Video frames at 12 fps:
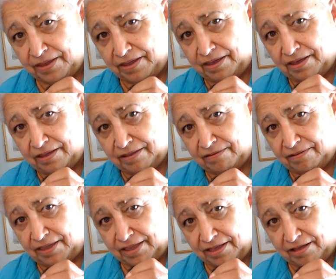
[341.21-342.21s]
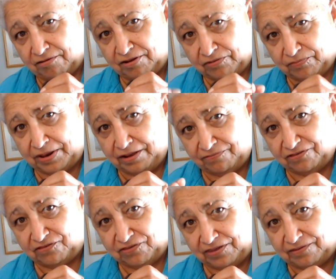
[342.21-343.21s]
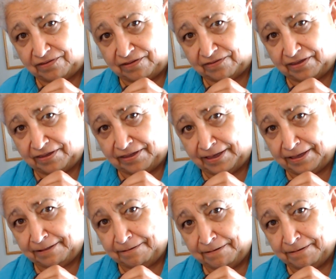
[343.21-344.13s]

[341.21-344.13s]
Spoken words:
and take out as many of the seeds as I can.